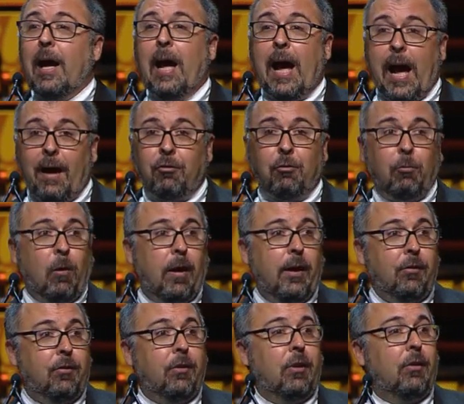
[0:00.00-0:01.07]
as
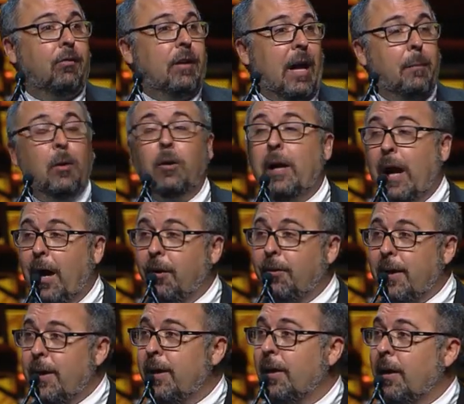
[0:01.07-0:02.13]
was Samir
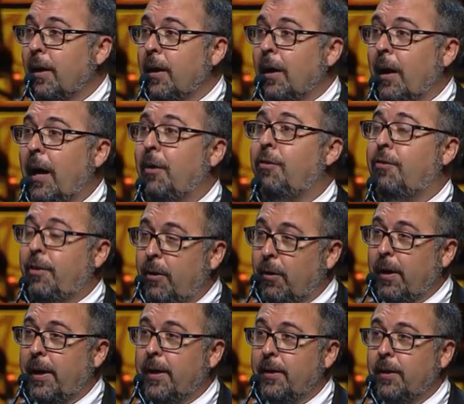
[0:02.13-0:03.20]
Kaldi, a
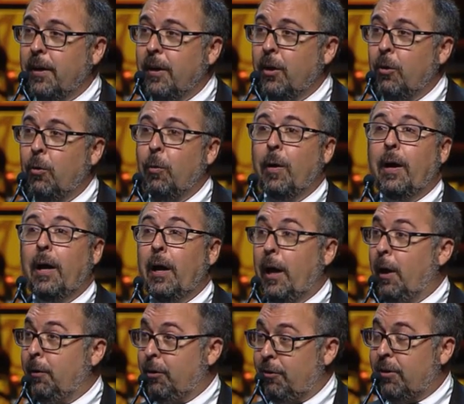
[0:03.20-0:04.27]
Syrian who
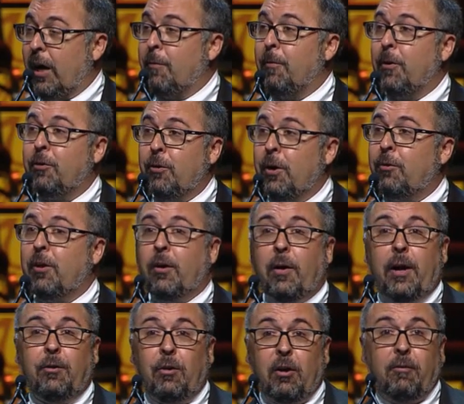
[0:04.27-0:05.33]
discovered
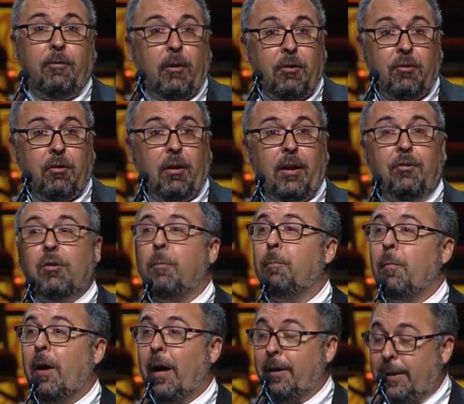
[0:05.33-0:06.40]
Unitarian
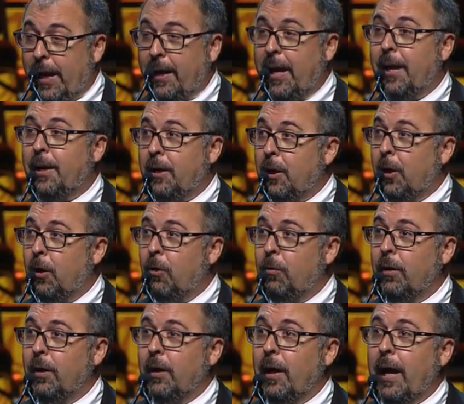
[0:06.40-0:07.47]
Universalism a decade ago
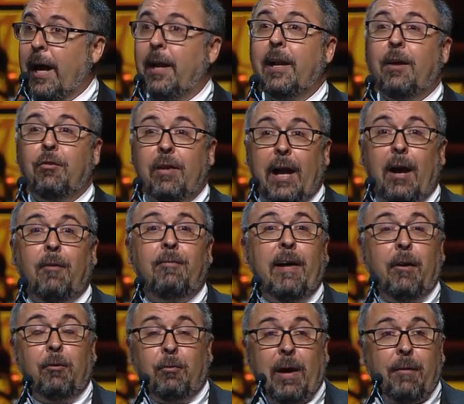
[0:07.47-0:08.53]
and has now
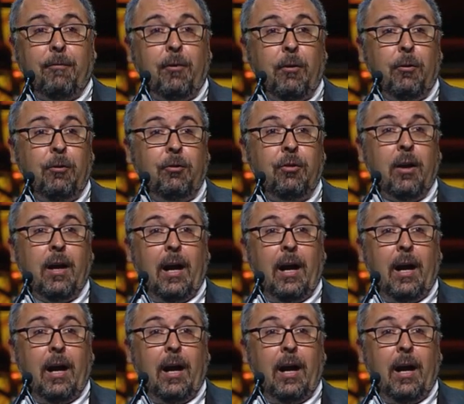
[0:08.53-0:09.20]
found refuge